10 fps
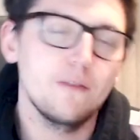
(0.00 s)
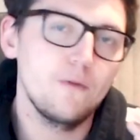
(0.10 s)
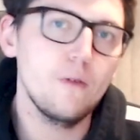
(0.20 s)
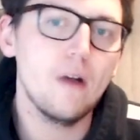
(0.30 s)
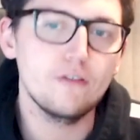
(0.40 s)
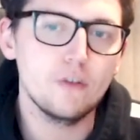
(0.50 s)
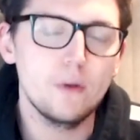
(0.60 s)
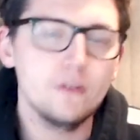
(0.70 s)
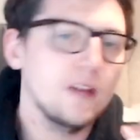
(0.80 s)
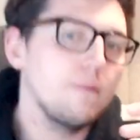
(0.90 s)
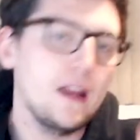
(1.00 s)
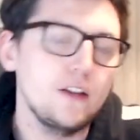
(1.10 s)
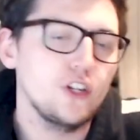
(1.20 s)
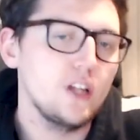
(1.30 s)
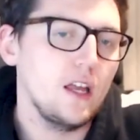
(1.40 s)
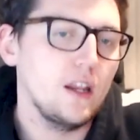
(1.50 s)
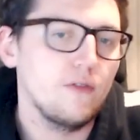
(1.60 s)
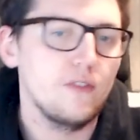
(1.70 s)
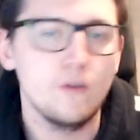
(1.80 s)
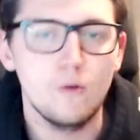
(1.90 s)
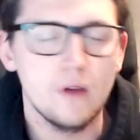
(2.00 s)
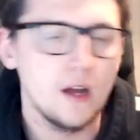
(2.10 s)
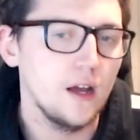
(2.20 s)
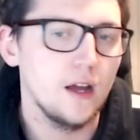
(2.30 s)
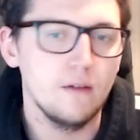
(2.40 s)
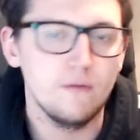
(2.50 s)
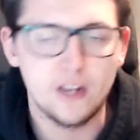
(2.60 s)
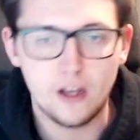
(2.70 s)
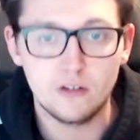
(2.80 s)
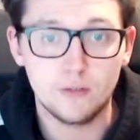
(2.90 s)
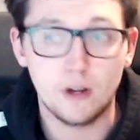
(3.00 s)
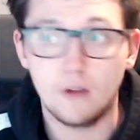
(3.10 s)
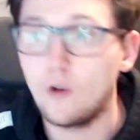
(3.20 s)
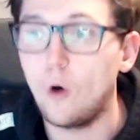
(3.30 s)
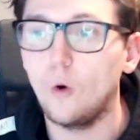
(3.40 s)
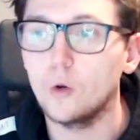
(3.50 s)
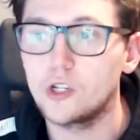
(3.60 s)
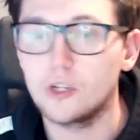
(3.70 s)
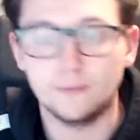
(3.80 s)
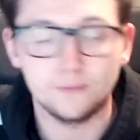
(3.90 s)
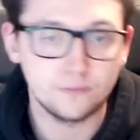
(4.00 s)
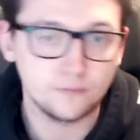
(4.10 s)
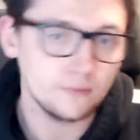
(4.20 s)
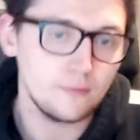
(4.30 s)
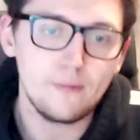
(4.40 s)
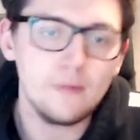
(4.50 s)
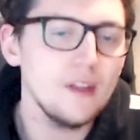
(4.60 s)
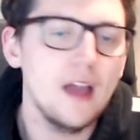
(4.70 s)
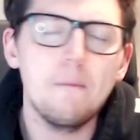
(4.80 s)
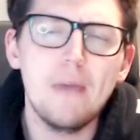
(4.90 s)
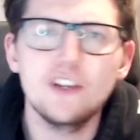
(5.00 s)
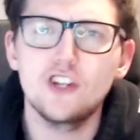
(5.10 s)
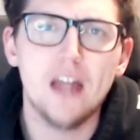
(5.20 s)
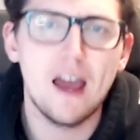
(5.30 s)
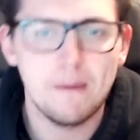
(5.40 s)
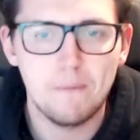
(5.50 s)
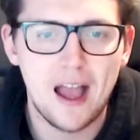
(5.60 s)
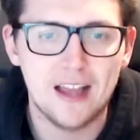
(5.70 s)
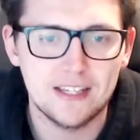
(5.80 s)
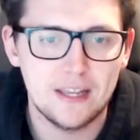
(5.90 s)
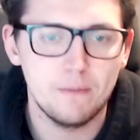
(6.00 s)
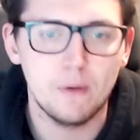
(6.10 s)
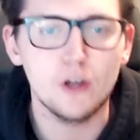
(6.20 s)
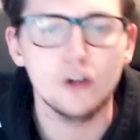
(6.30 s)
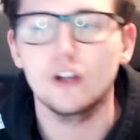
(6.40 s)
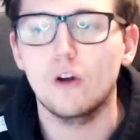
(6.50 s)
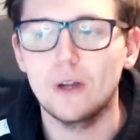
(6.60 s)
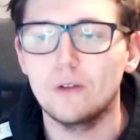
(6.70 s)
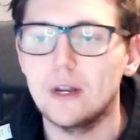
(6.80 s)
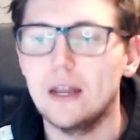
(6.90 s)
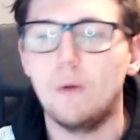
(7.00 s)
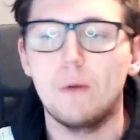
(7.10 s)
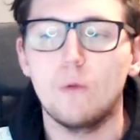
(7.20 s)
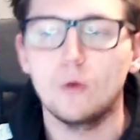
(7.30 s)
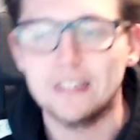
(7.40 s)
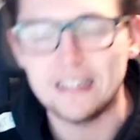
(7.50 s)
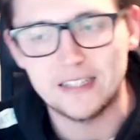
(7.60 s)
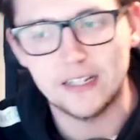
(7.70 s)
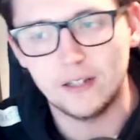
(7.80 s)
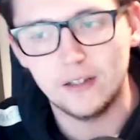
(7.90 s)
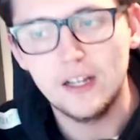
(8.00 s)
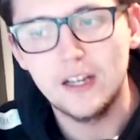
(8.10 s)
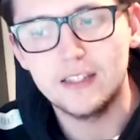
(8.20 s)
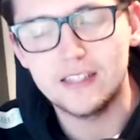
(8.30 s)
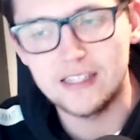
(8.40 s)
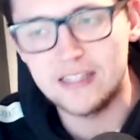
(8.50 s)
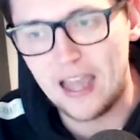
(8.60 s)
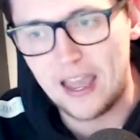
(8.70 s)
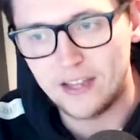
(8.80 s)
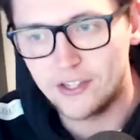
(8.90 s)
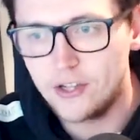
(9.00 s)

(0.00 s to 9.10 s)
There's a few attributes. I mentioned it in a few videos, but of course I mentioned that in passing, but we're going to go into a little bit more detail today.